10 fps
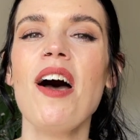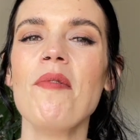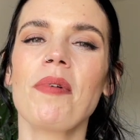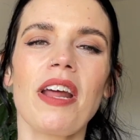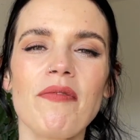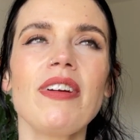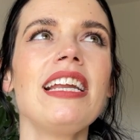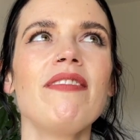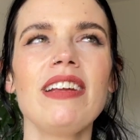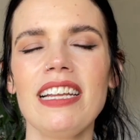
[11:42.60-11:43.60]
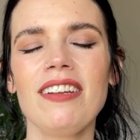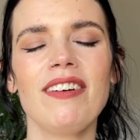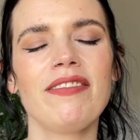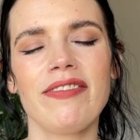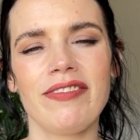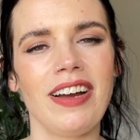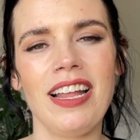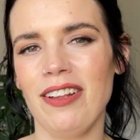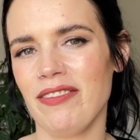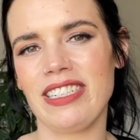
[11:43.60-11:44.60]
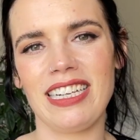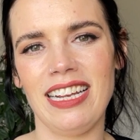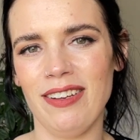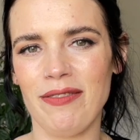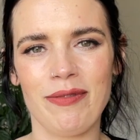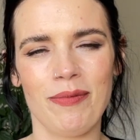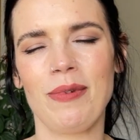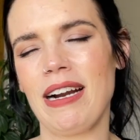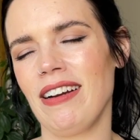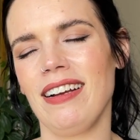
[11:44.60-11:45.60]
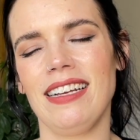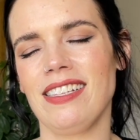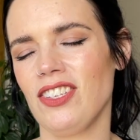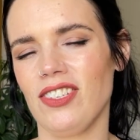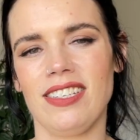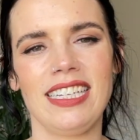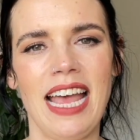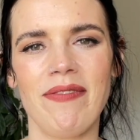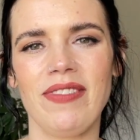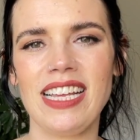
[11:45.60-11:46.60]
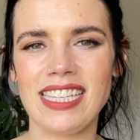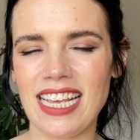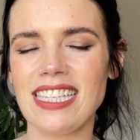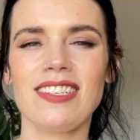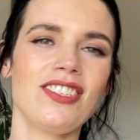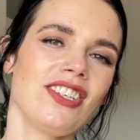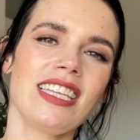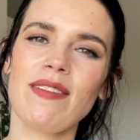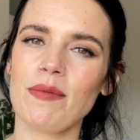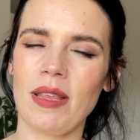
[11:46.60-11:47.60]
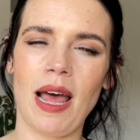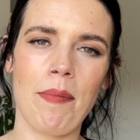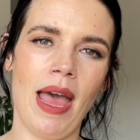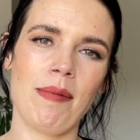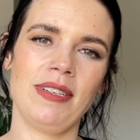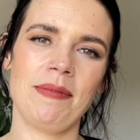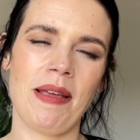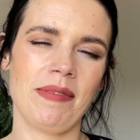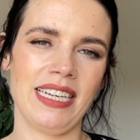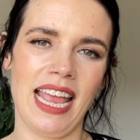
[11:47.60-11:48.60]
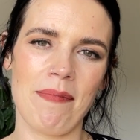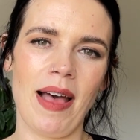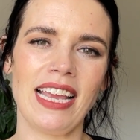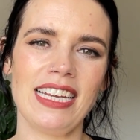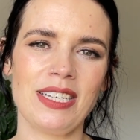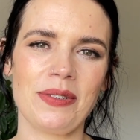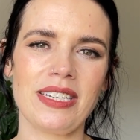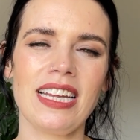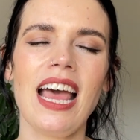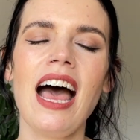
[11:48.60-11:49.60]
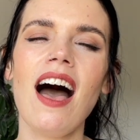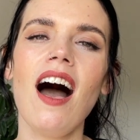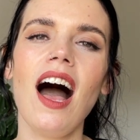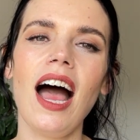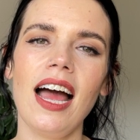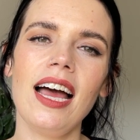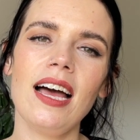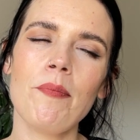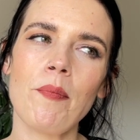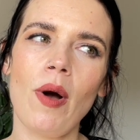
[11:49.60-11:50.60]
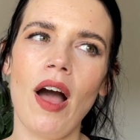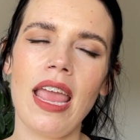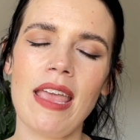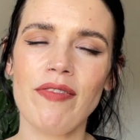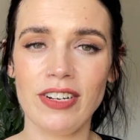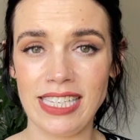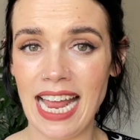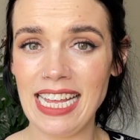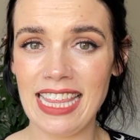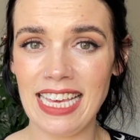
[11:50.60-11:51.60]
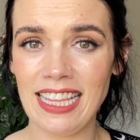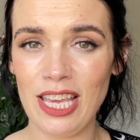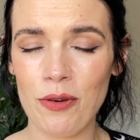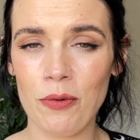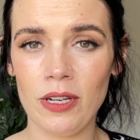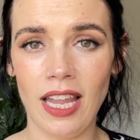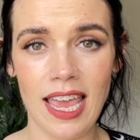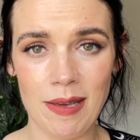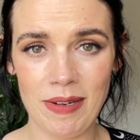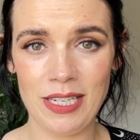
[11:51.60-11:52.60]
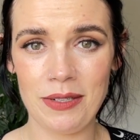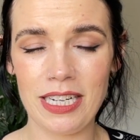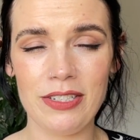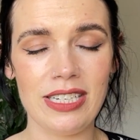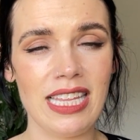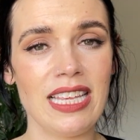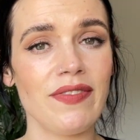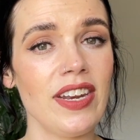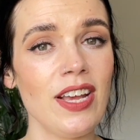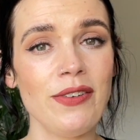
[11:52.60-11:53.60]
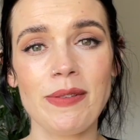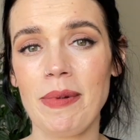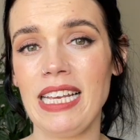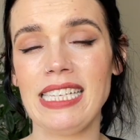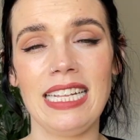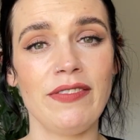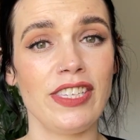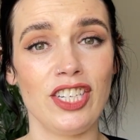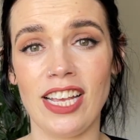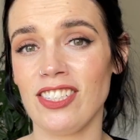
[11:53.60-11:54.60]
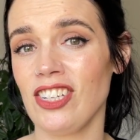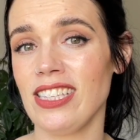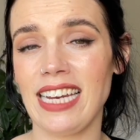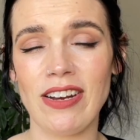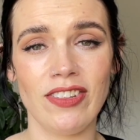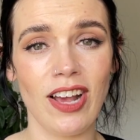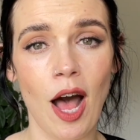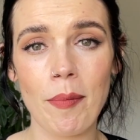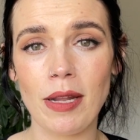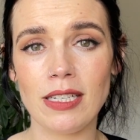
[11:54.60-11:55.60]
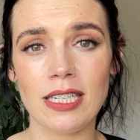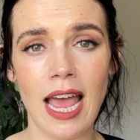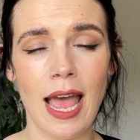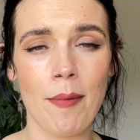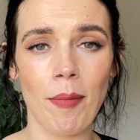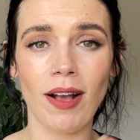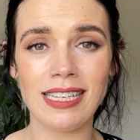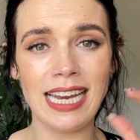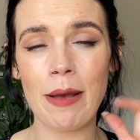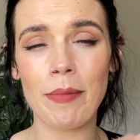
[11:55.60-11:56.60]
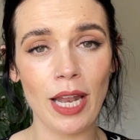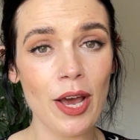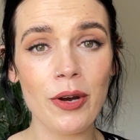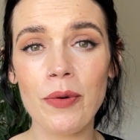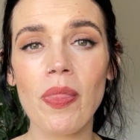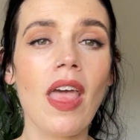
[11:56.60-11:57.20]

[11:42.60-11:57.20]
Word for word: But I really, really love, I love it. I love where it's just, yeah, it's, it's just gives me that pep to be able to get back into it. Um, if there's anything that you would like me to include in these videos, please leave suggestions down in the comment um, box down below.